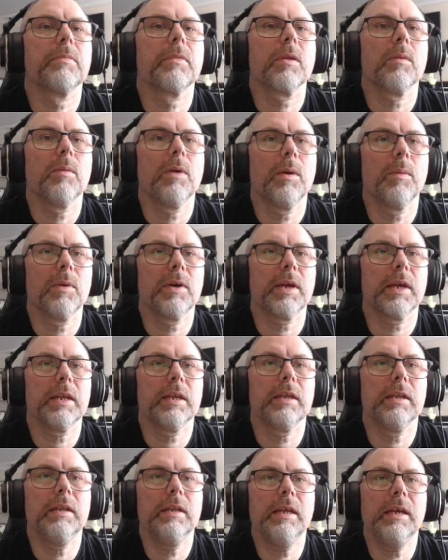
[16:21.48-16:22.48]
where we're going
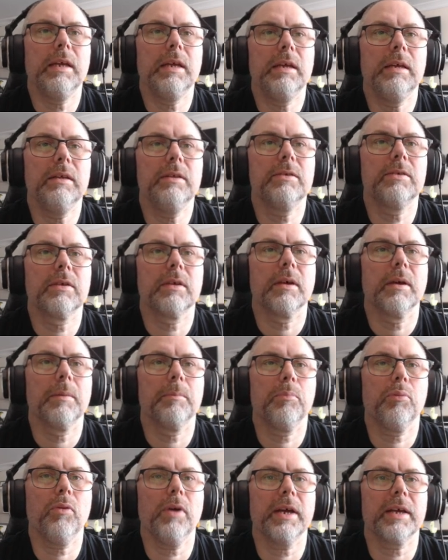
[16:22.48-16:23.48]
to need
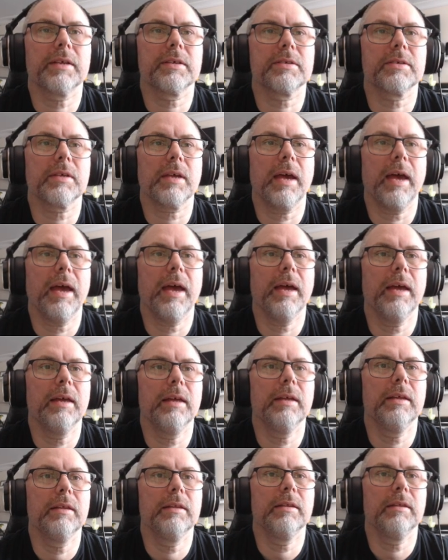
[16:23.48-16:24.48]
bricks
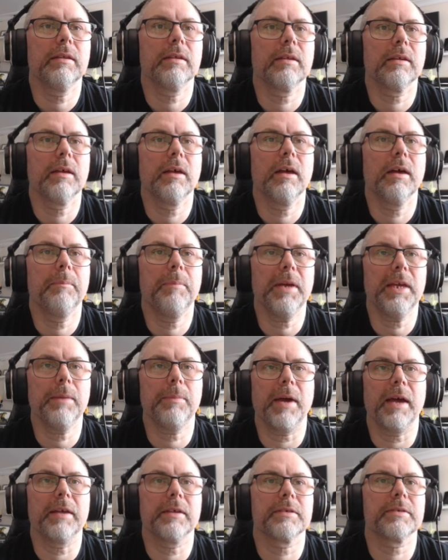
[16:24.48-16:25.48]
and piggy
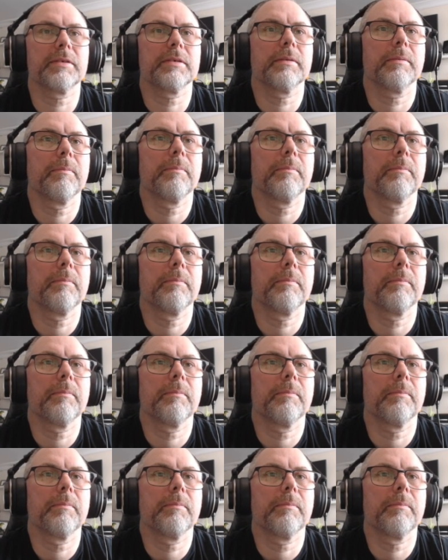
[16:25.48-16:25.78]
banks.